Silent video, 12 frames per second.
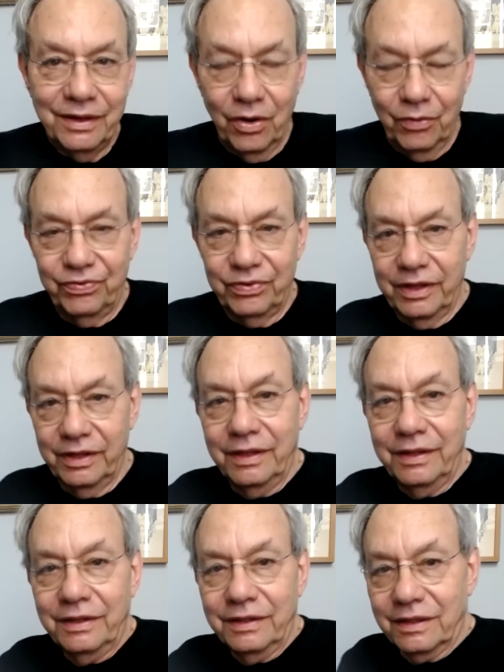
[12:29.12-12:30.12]
hopefully,
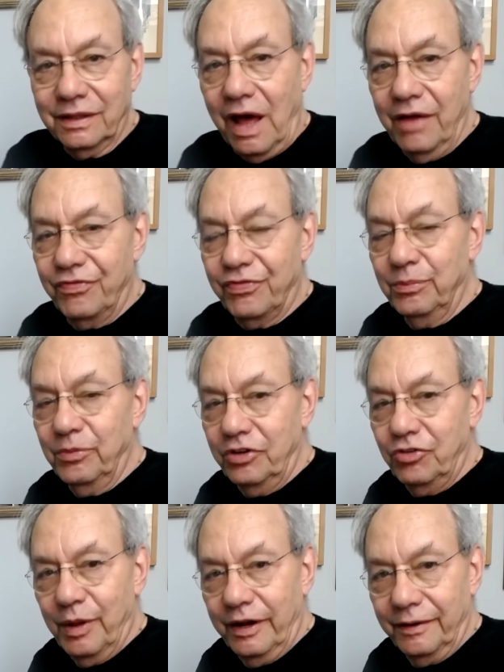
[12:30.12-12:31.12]
live from
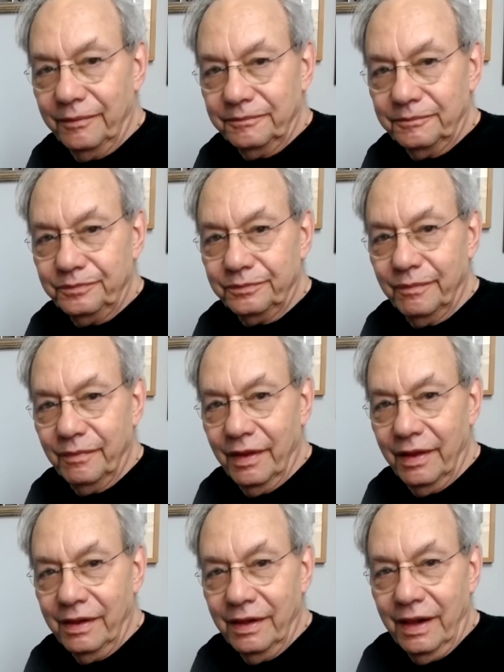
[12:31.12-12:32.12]
Richmond.
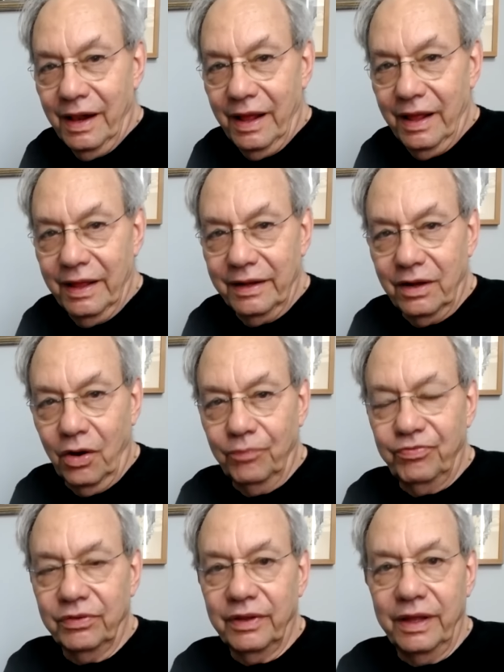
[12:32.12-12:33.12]
And
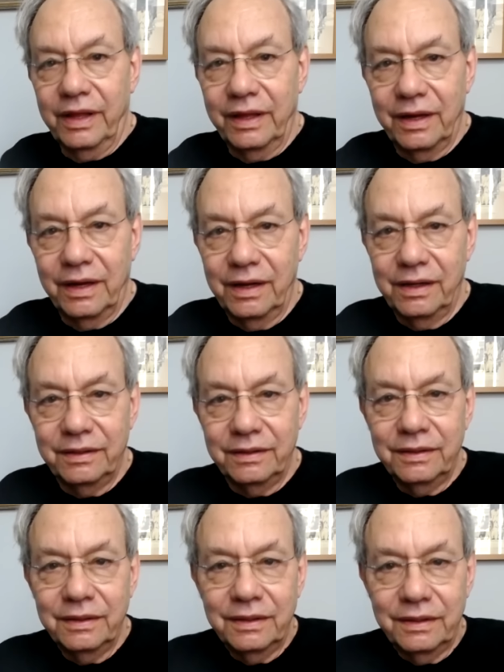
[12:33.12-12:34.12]
hopefully, you
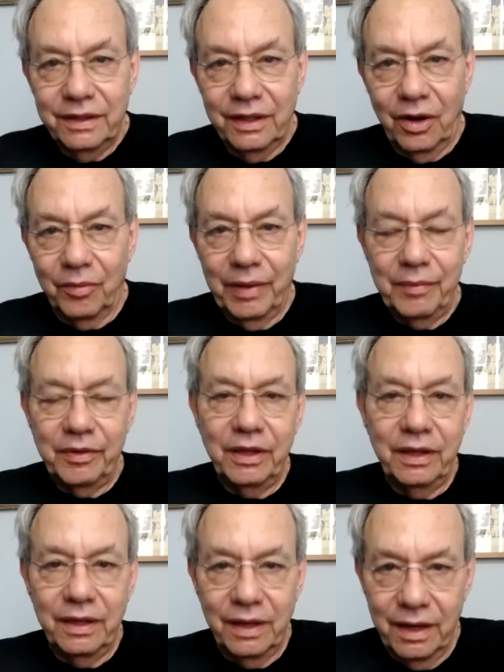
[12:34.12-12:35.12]
know,
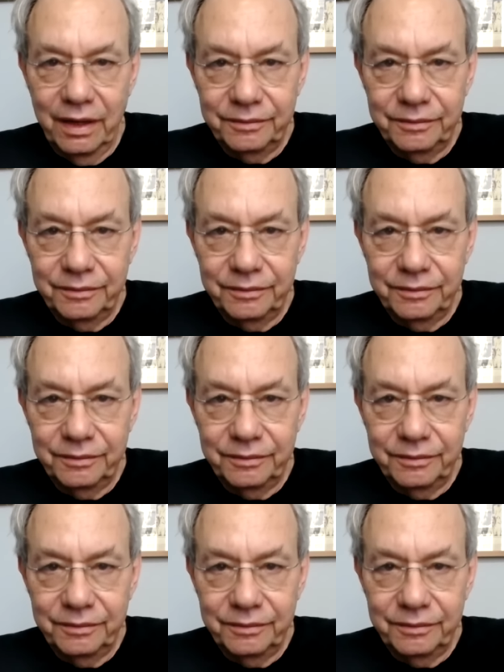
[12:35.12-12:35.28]
maybe